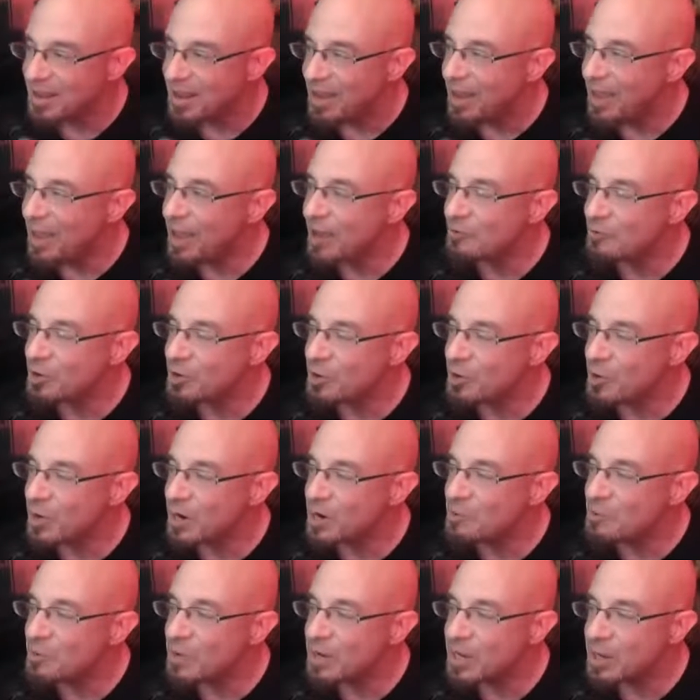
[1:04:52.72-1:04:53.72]
Have a
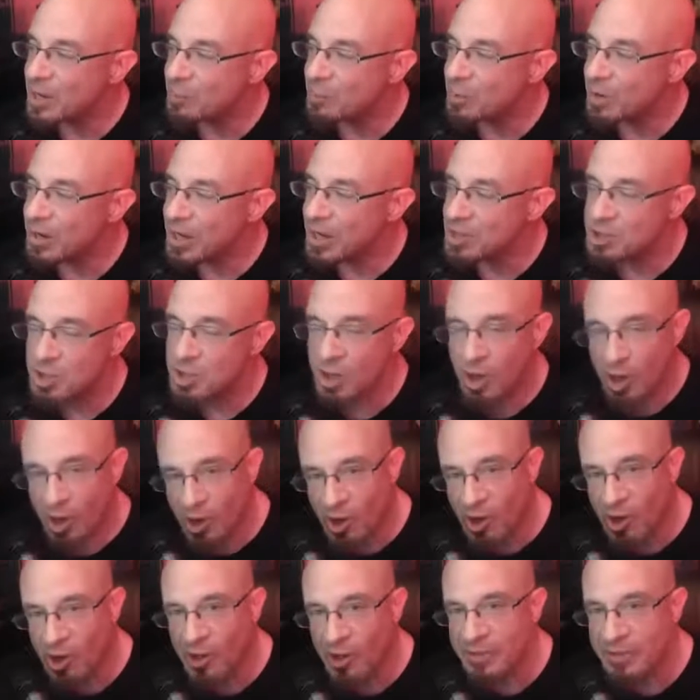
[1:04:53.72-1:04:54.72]
great week, and we'll catch you
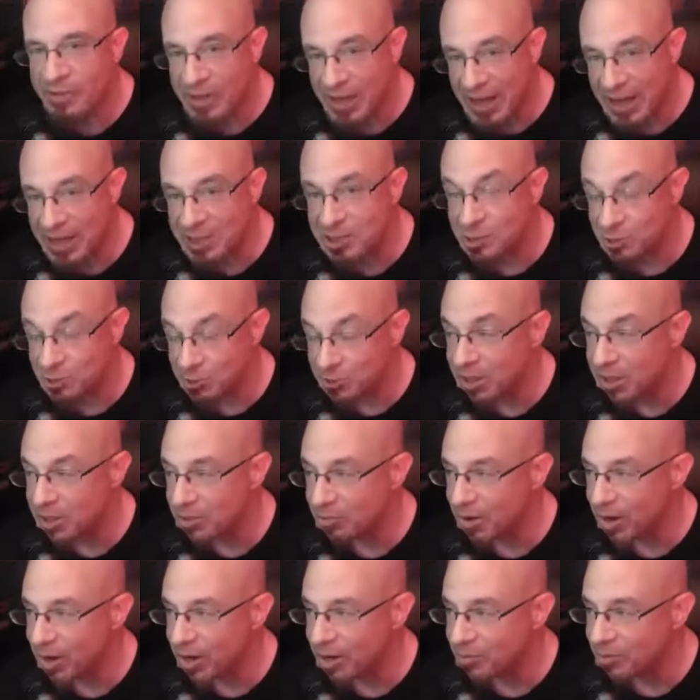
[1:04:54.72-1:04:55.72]
all on the next Loudini
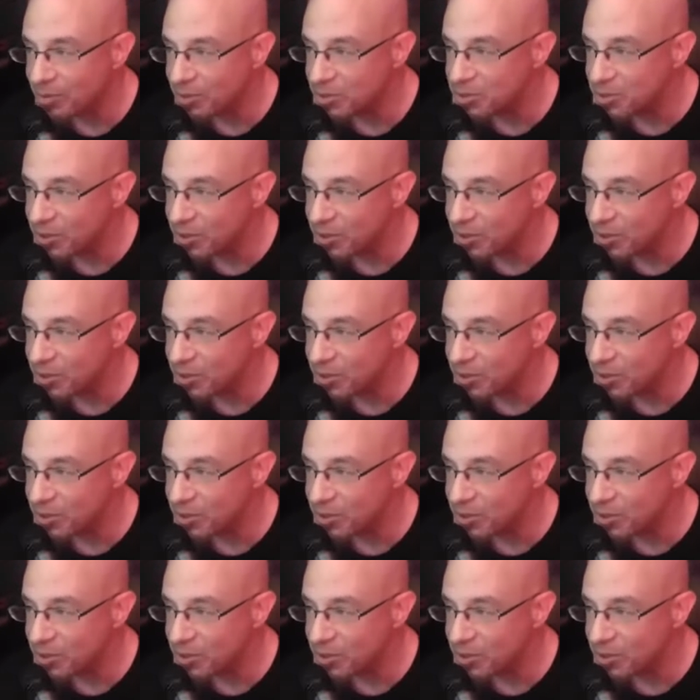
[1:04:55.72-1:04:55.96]
Rock and Roll